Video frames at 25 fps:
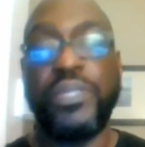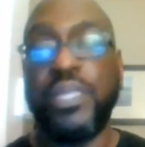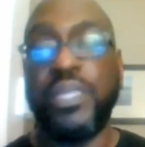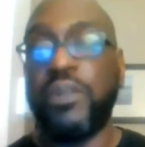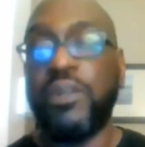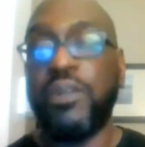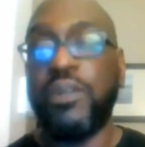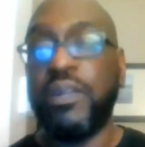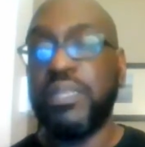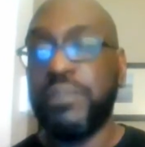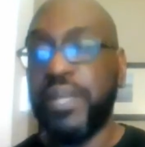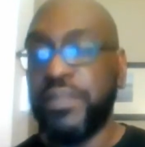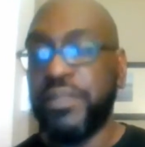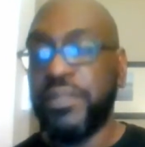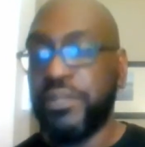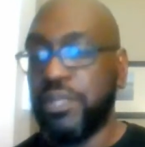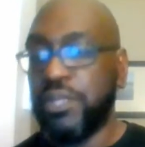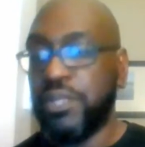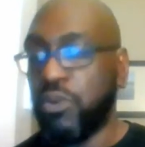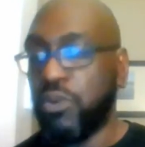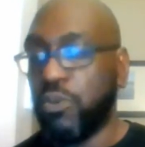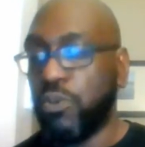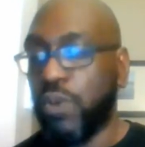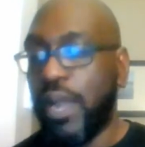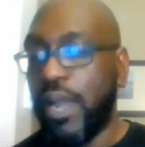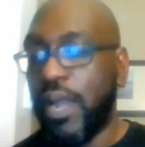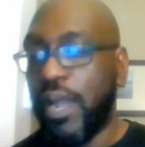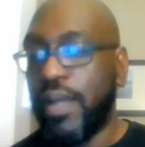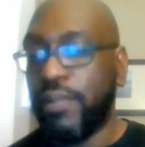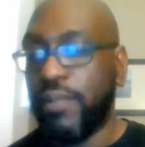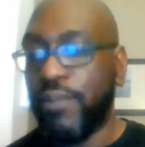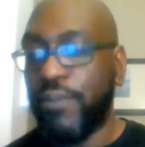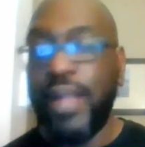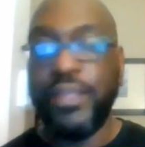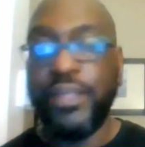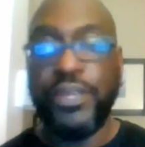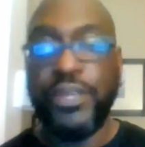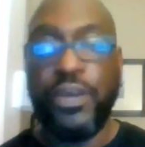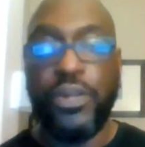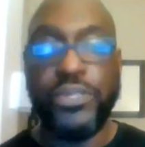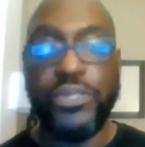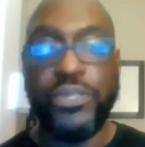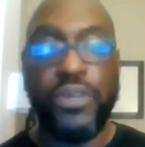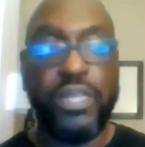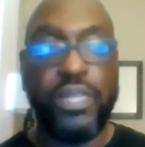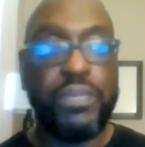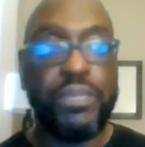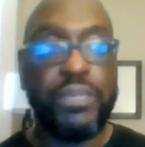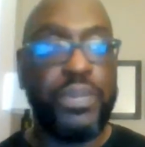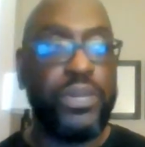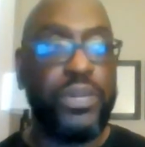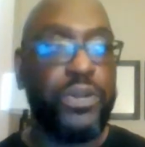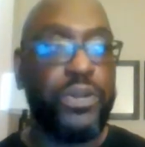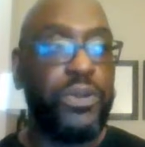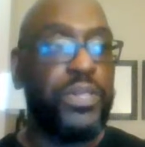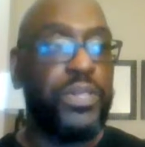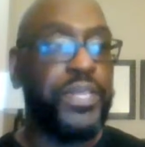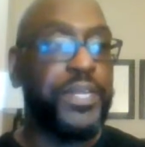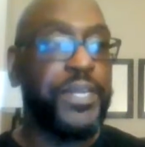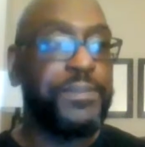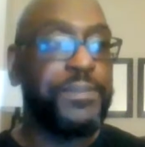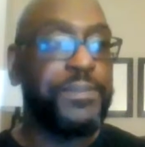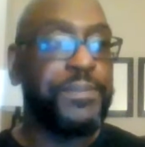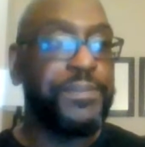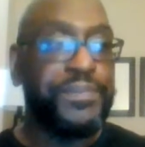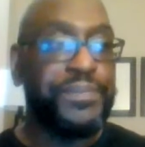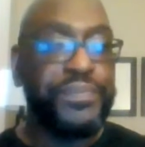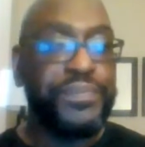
I talked about this a little while ago. I talked about it earlier.